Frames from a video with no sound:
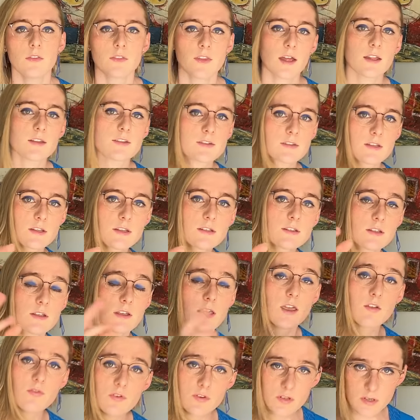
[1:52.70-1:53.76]
That said,
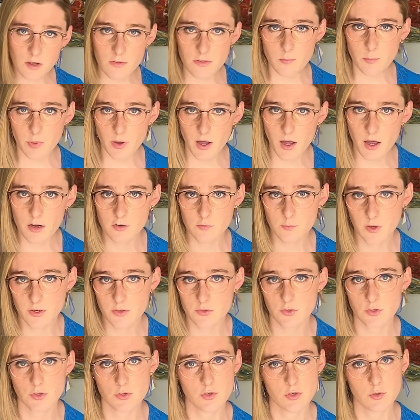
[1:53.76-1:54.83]
every other part of my
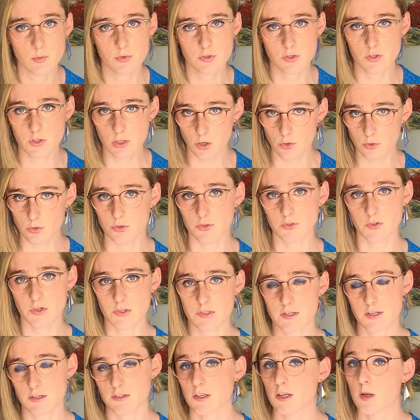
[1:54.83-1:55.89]
surgery was a total
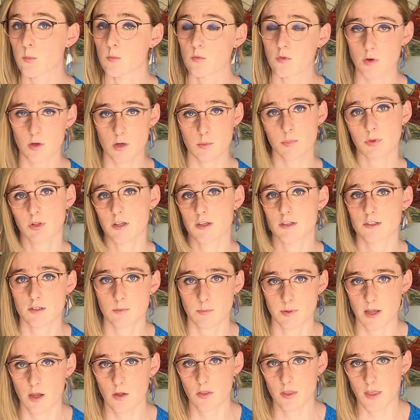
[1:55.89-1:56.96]
success and I'm very pleased
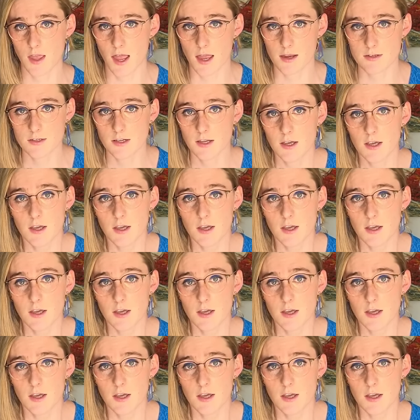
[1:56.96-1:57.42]
about that.